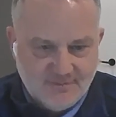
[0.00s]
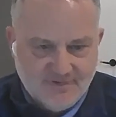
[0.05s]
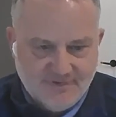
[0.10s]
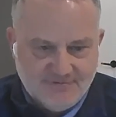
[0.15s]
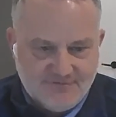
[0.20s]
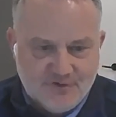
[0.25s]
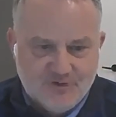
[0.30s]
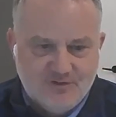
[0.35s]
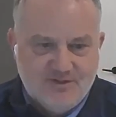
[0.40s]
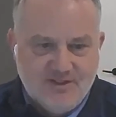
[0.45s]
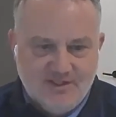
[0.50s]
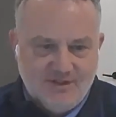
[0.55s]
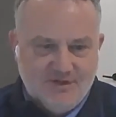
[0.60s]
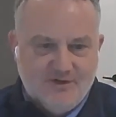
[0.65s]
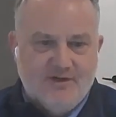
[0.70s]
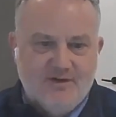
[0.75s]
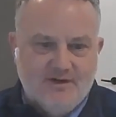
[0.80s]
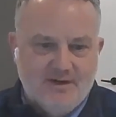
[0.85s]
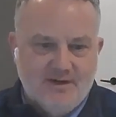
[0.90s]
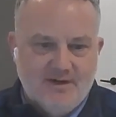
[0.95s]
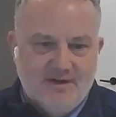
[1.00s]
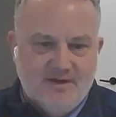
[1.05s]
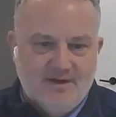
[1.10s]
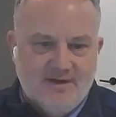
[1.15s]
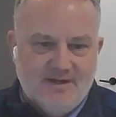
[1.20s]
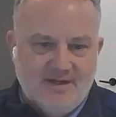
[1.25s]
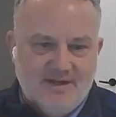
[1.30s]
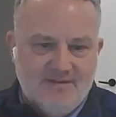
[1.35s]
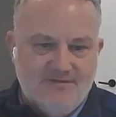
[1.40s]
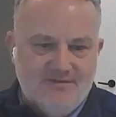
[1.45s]
The first thing you're
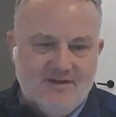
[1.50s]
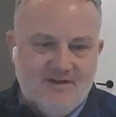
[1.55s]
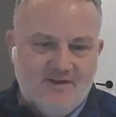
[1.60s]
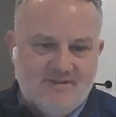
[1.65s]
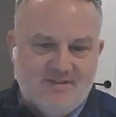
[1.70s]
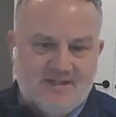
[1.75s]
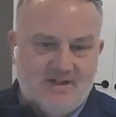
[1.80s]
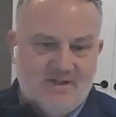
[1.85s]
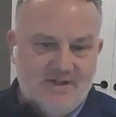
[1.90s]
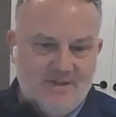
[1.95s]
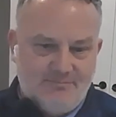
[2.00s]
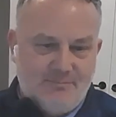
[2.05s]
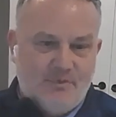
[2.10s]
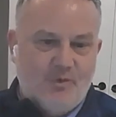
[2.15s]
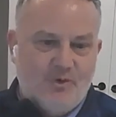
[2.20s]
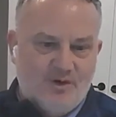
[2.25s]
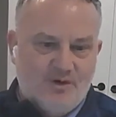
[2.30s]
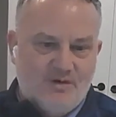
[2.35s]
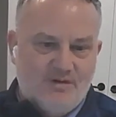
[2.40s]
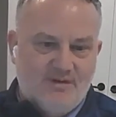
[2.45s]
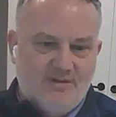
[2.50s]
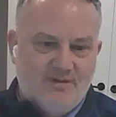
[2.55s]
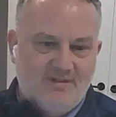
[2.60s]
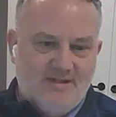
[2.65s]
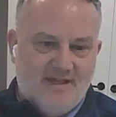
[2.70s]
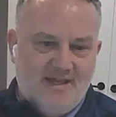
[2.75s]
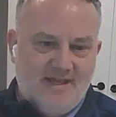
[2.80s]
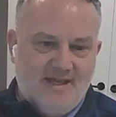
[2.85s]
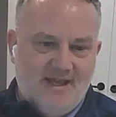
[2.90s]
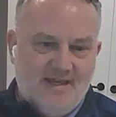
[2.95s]
given is a clipboard and
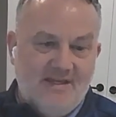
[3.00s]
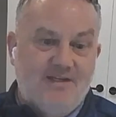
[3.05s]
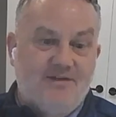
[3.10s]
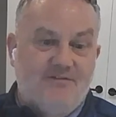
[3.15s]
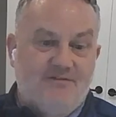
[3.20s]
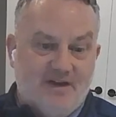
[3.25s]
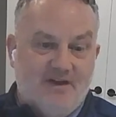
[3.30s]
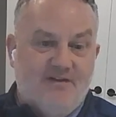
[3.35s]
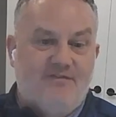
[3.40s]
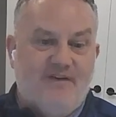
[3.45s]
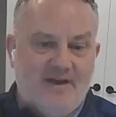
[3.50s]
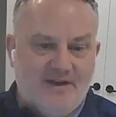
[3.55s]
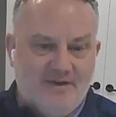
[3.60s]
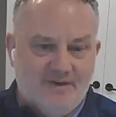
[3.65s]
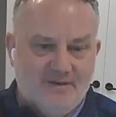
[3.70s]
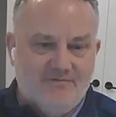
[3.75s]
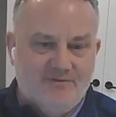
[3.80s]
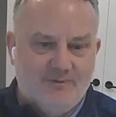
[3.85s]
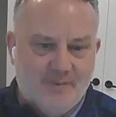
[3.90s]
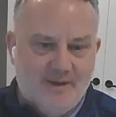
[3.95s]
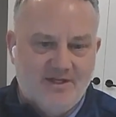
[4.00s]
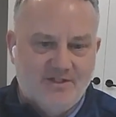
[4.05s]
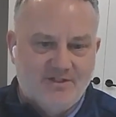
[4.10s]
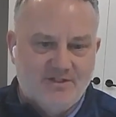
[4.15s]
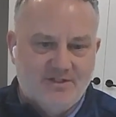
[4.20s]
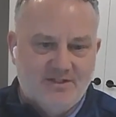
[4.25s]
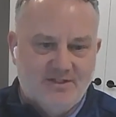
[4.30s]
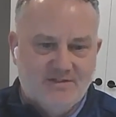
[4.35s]
say, I need to verify your information.